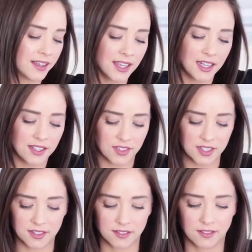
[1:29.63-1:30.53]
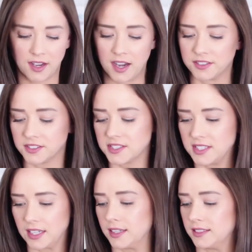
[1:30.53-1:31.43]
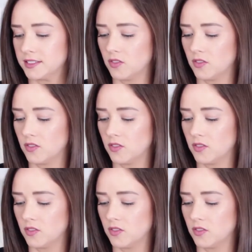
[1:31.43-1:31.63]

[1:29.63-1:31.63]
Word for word: Amy Schmittauer, Amy Landino